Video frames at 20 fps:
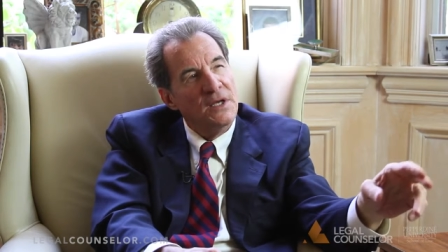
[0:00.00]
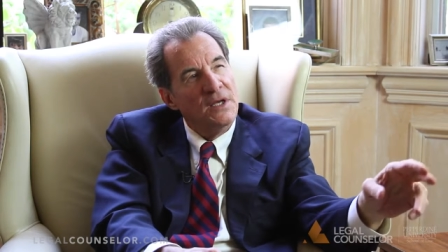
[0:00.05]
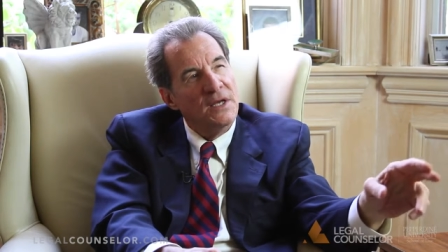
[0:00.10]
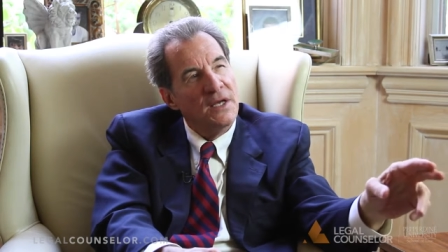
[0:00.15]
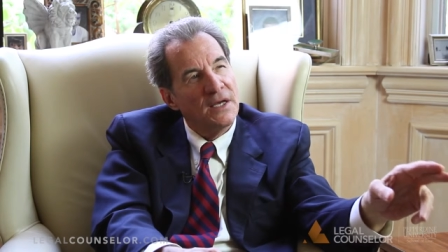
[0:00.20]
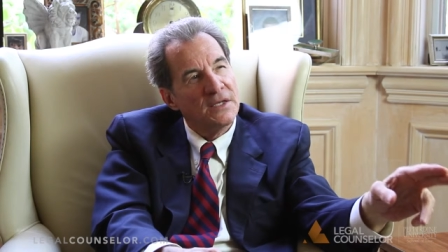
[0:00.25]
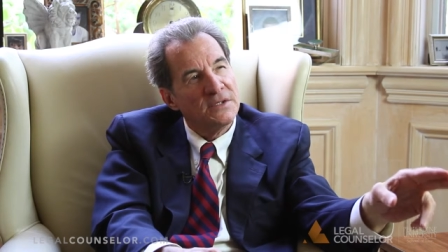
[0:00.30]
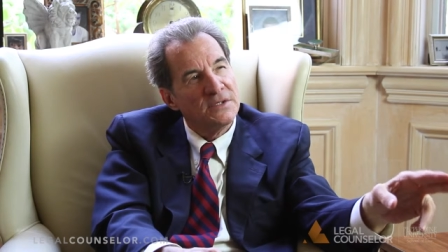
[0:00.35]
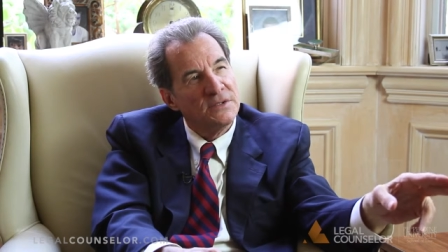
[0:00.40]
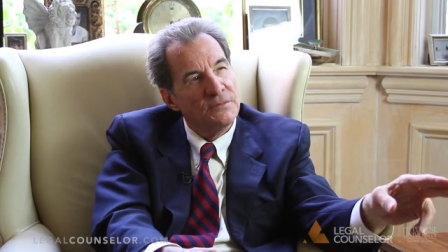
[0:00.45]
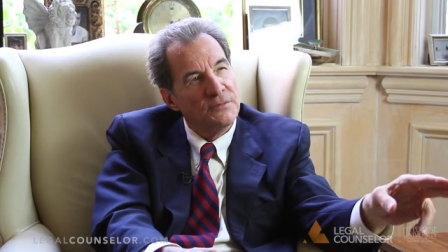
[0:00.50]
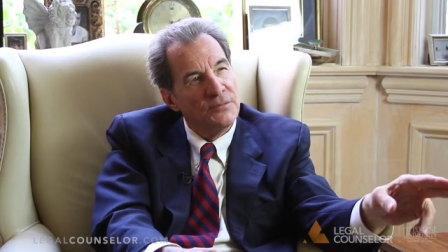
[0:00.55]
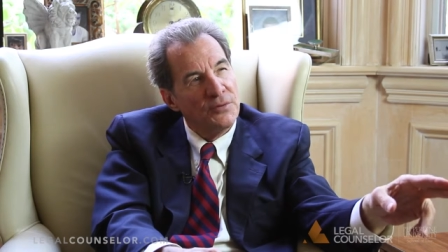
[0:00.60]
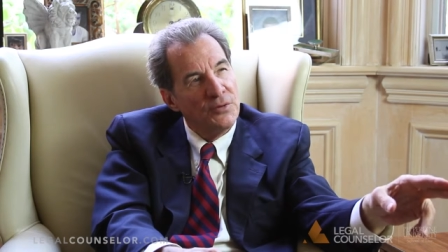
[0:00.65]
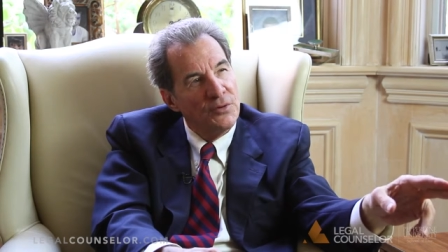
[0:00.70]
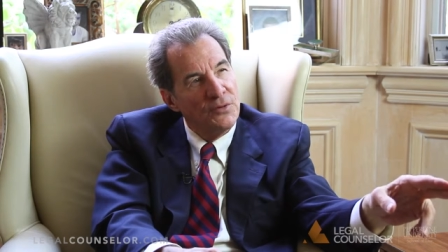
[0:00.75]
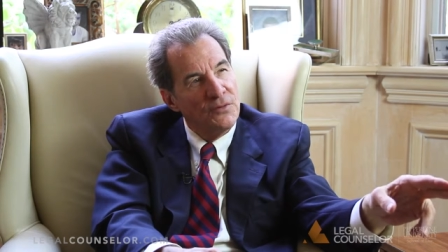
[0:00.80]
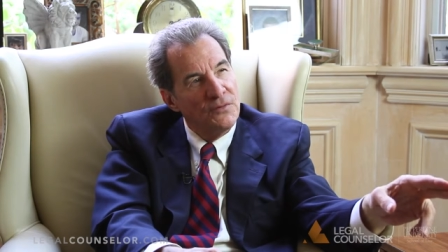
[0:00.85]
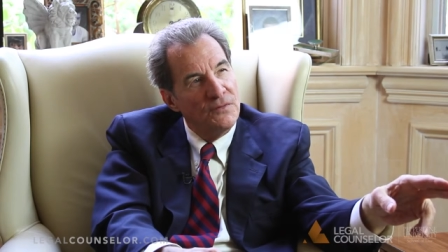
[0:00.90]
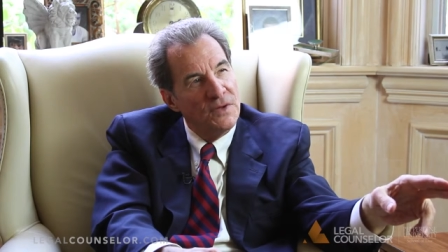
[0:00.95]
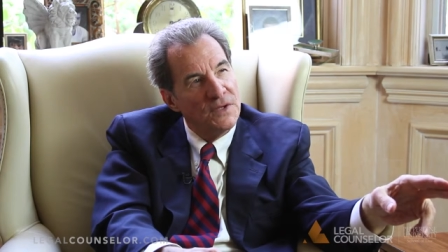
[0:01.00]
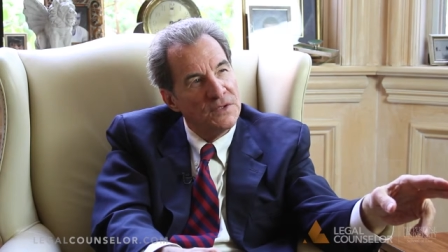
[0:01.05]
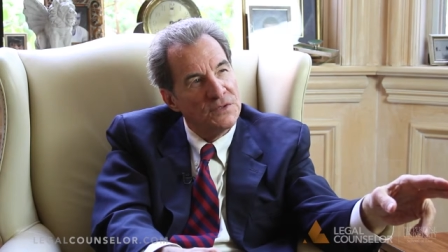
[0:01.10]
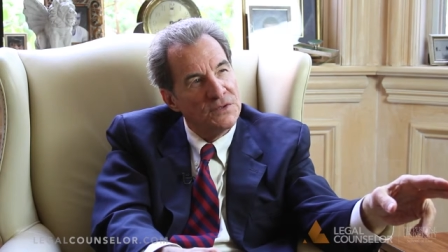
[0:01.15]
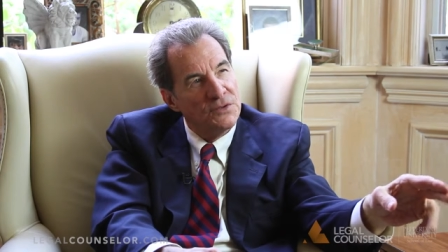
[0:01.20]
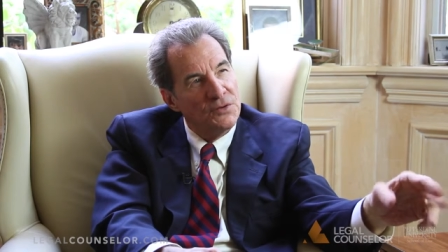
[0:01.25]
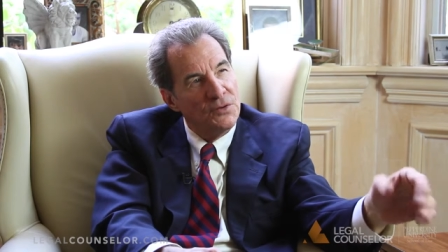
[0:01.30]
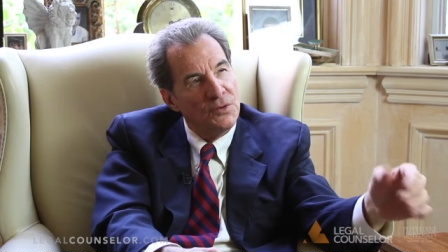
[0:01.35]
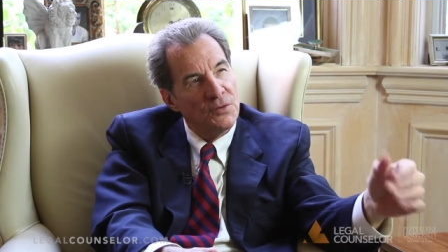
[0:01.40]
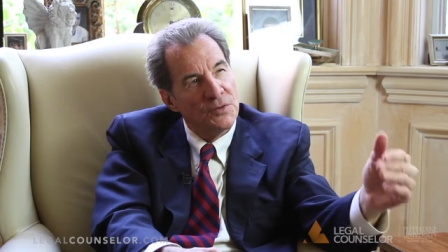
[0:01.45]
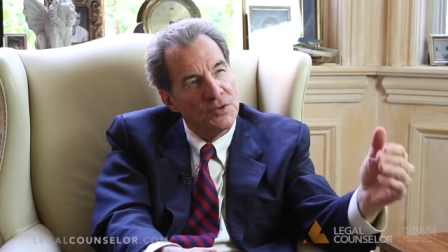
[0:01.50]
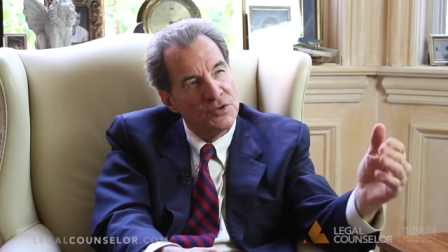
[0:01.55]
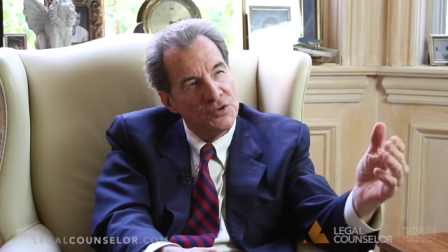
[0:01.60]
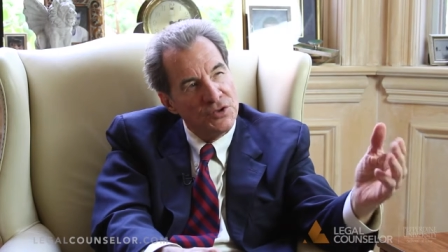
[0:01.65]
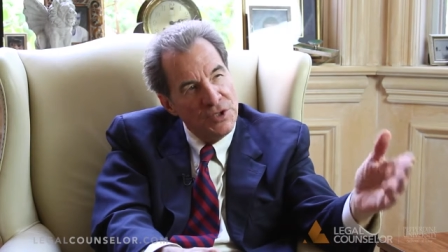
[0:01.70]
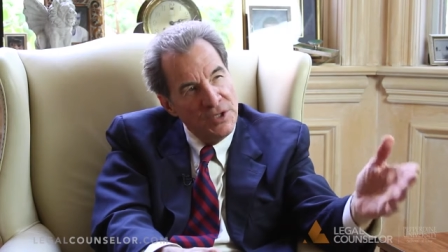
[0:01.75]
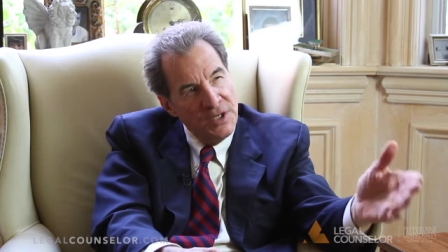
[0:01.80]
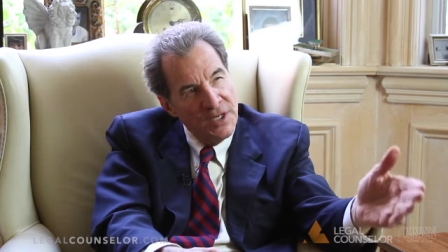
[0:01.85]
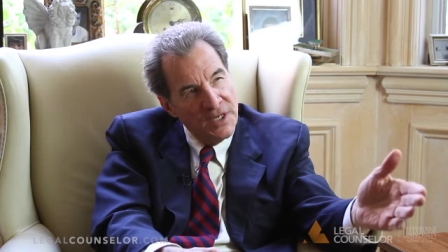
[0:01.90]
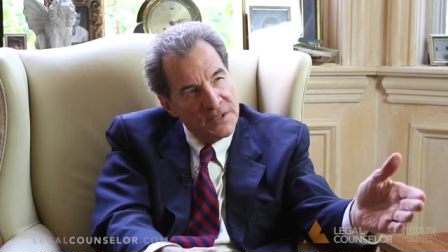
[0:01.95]
or he hasn't proved this to
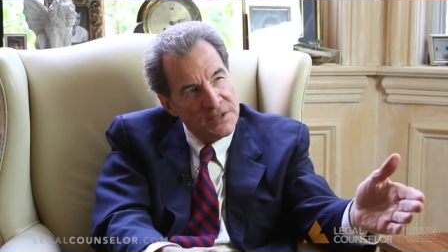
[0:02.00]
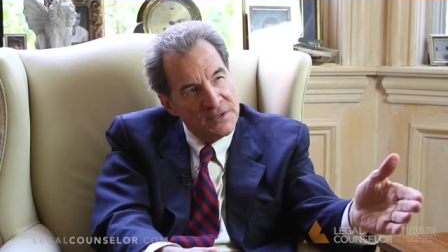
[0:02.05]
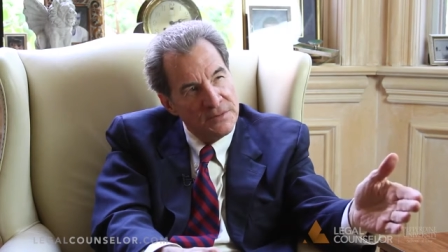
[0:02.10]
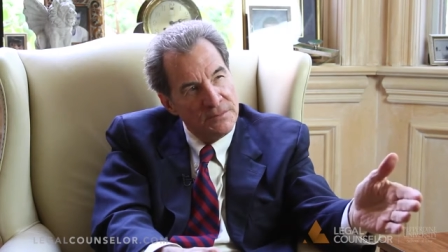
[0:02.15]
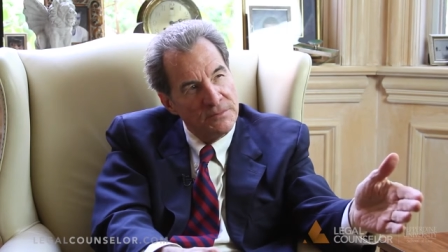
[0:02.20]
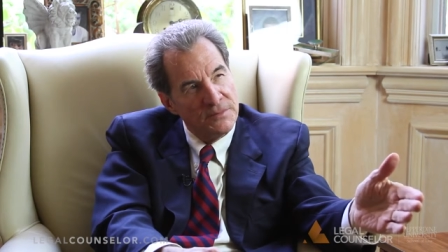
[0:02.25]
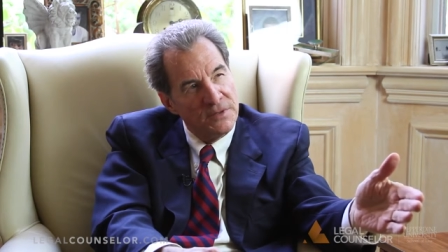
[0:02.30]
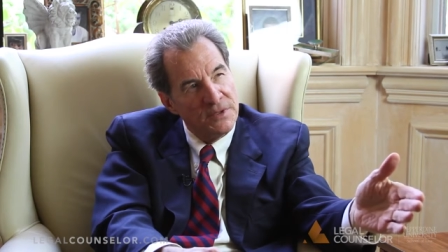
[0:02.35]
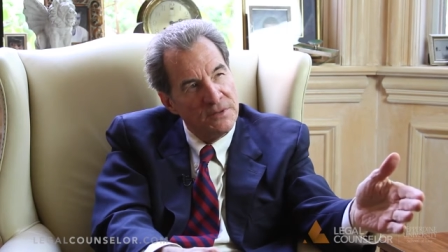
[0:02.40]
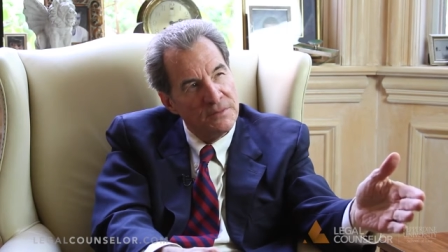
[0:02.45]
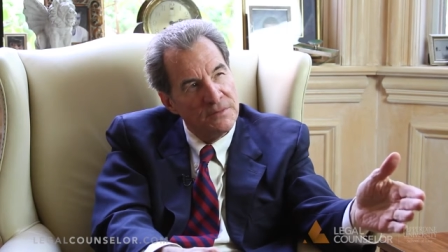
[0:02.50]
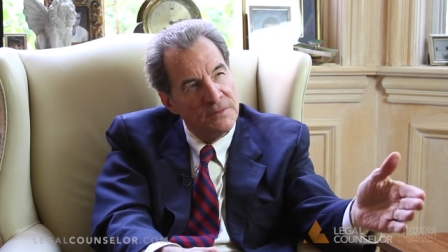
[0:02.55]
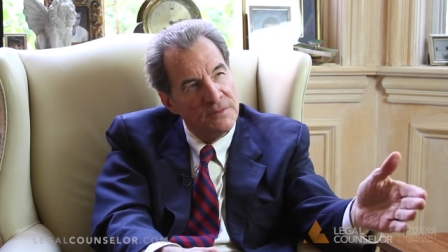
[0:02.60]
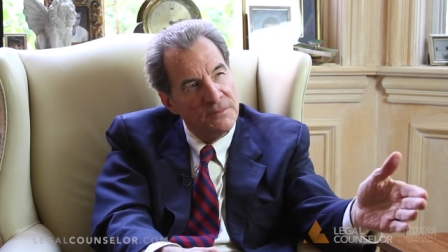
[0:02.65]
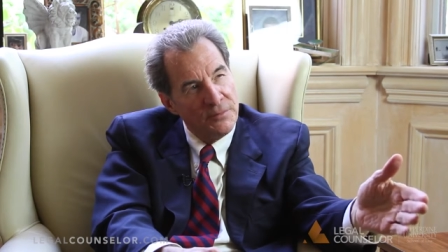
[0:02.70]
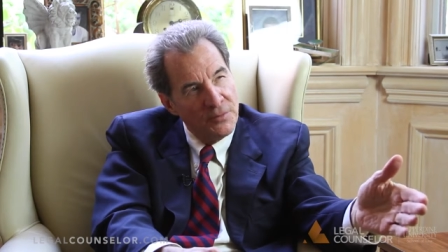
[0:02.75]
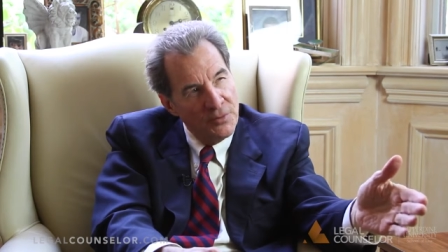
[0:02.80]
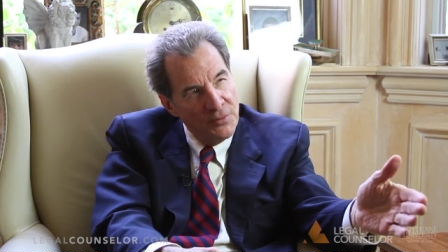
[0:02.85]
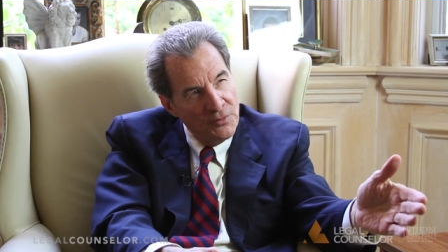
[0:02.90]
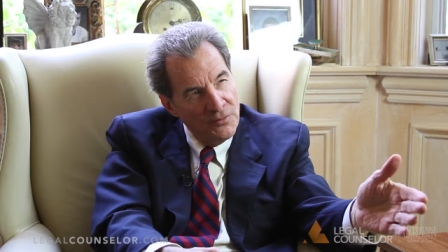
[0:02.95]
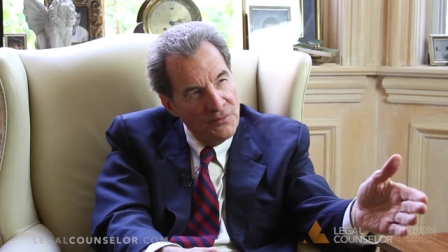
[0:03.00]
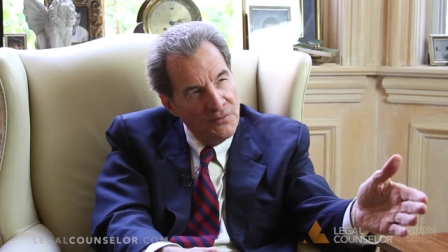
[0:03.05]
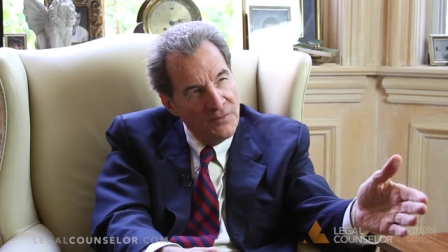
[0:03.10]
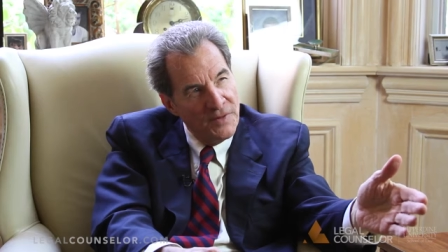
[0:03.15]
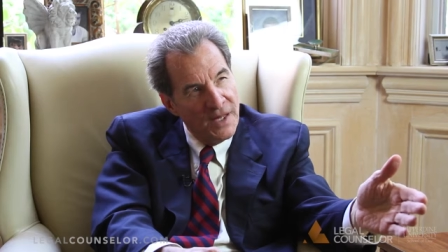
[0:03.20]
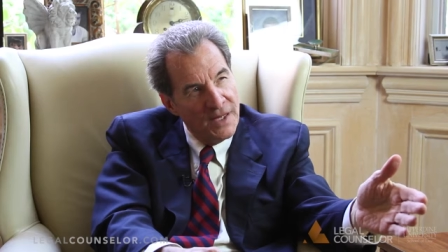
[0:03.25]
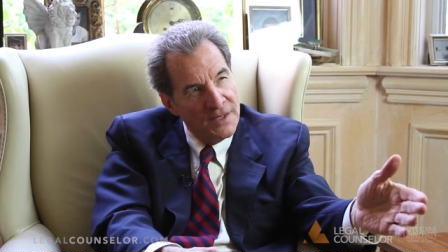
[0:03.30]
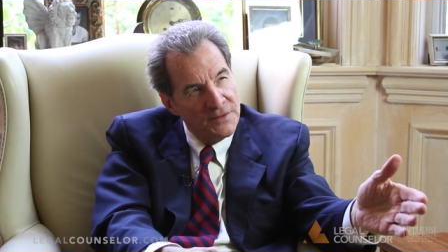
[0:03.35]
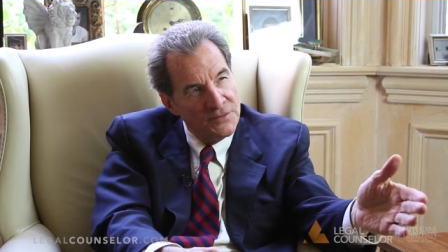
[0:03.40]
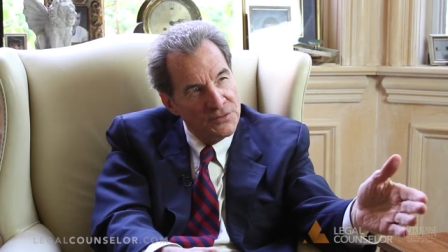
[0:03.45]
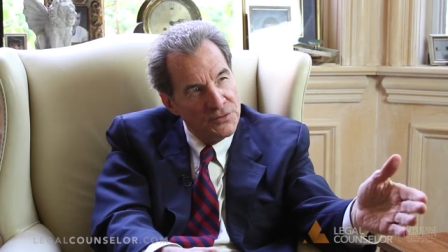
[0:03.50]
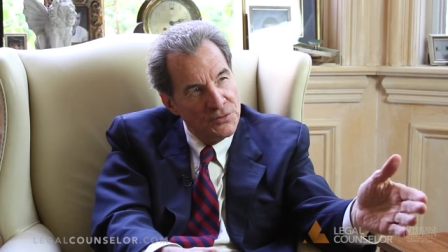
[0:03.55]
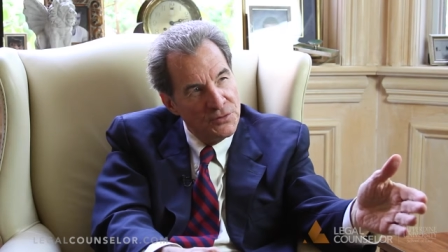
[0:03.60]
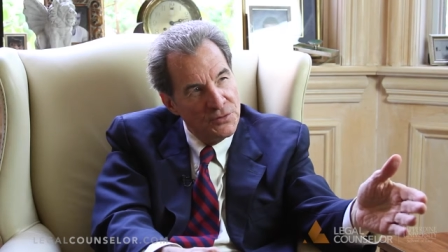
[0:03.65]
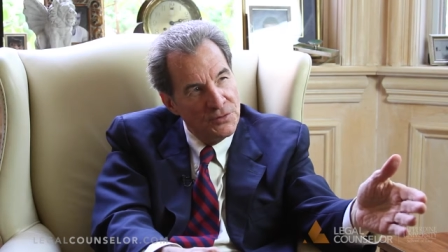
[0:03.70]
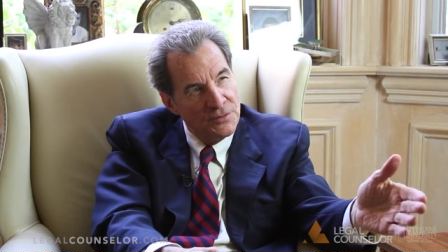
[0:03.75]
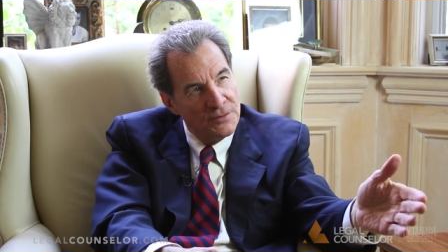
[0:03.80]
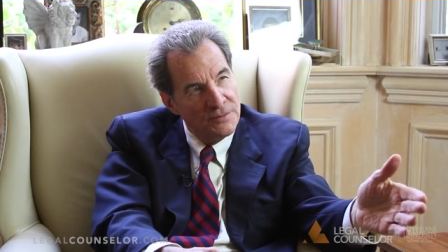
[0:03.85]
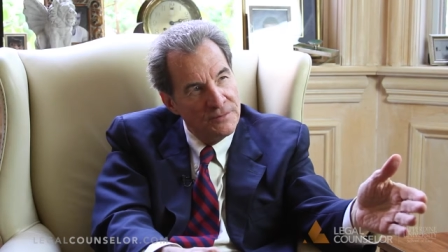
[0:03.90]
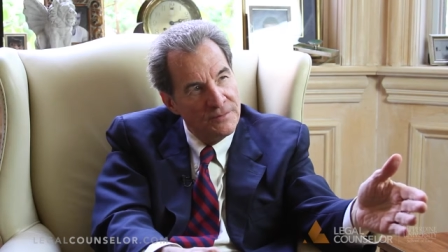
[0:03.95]
you, or she hasn't proved that
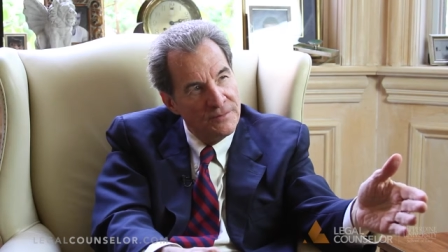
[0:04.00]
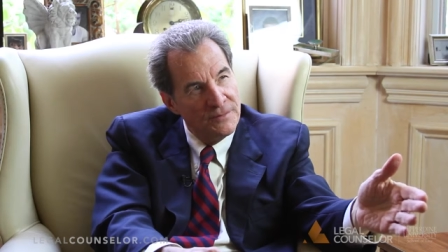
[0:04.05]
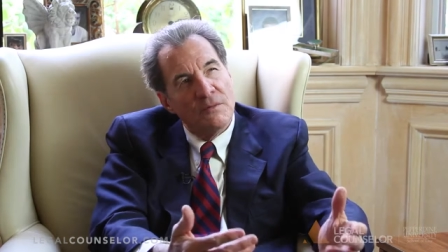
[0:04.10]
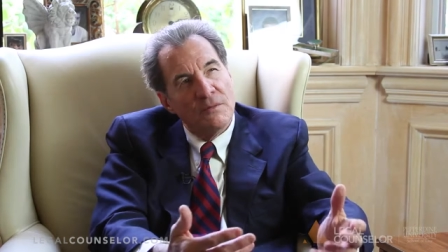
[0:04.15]
to you.